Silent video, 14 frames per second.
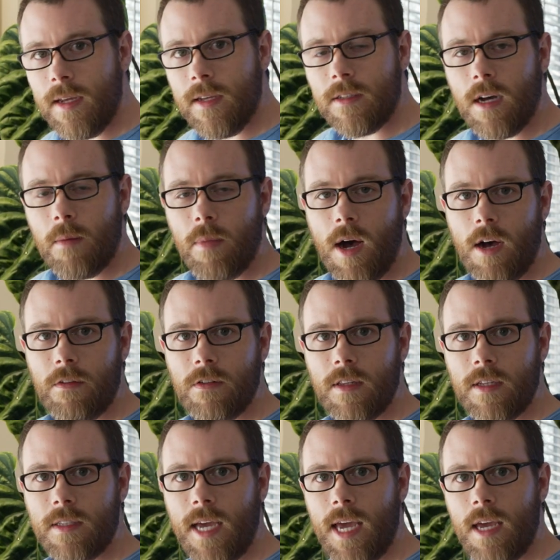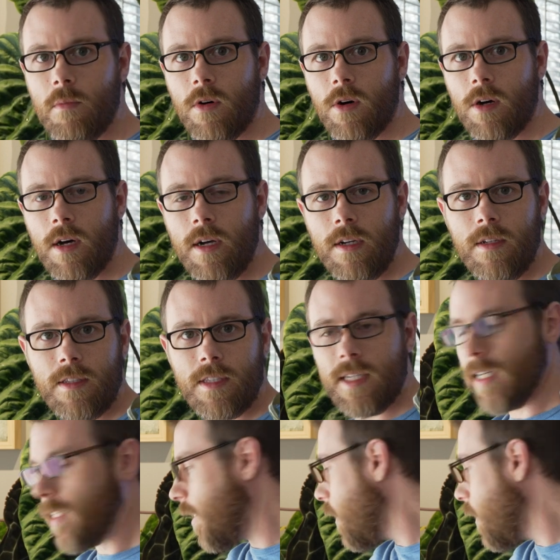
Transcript: is up off of the table a good 6